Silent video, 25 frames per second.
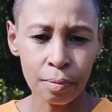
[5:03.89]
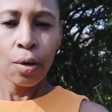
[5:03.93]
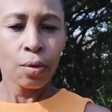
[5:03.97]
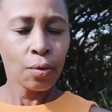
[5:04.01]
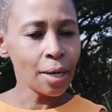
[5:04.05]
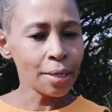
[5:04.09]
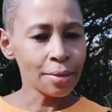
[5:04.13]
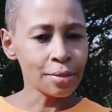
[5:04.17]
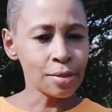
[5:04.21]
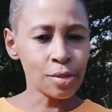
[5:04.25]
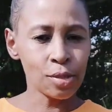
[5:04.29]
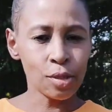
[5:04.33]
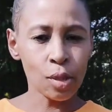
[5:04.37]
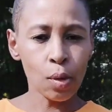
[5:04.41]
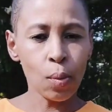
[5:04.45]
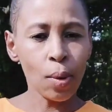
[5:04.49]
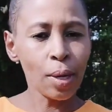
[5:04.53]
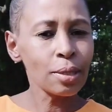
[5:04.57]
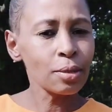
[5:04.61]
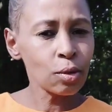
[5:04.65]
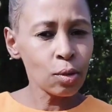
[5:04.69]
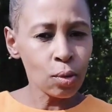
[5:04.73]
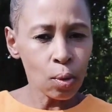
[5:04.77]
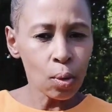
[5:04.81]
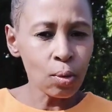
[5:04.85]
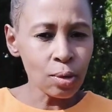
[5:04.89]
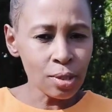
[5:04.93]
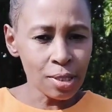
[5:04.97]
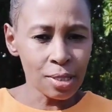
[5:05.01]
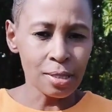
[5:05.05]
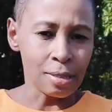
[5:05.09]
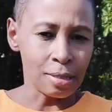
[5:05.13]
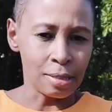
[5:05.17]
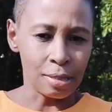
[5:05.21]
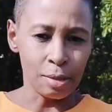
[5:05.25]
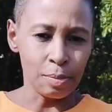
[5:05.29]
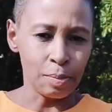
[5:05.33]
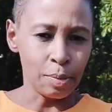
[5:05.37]
Right, so what
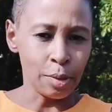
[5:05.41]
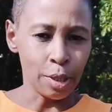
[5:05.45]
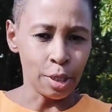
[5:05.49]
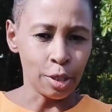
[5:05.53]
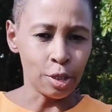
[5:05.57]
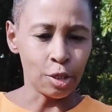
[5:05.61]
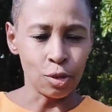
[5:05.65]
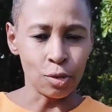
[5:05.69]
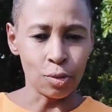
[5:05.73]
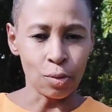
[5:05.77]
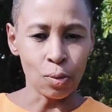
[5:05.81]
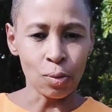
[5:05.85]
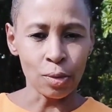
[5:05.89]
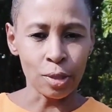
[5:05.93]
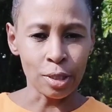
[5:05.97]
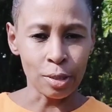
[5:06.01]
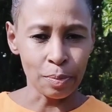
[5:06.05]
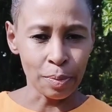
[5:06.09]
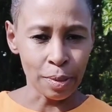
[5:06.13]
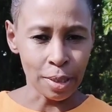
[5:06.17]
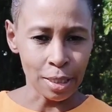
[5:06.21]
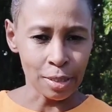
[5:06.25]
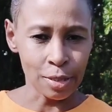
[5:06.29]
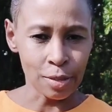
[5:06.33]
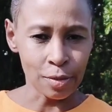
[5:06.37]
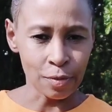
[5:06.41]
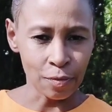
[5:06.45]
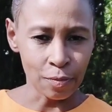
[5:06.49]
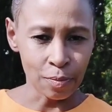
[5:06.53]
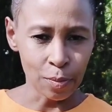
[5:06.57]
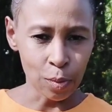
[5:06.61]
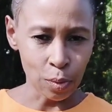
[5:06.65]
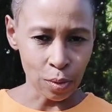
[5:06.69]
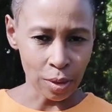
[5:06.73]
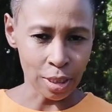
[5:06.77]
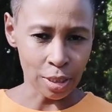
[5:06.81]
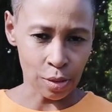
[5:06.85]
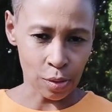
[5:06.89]
causes depression or depressive
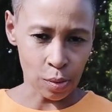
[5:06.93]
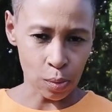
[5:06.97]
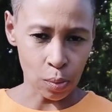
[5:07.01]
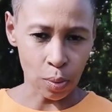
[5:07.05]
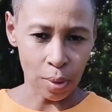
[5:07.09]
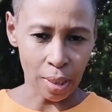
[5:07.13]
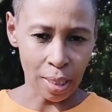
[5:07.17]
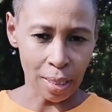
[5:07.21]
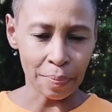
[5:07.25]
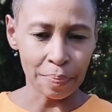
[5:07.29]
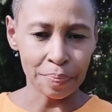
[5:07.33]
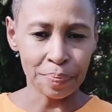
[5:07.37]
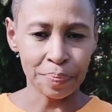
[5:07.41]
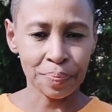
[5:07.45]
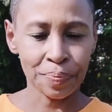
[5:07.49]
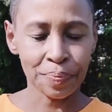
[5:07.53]
mood disorder?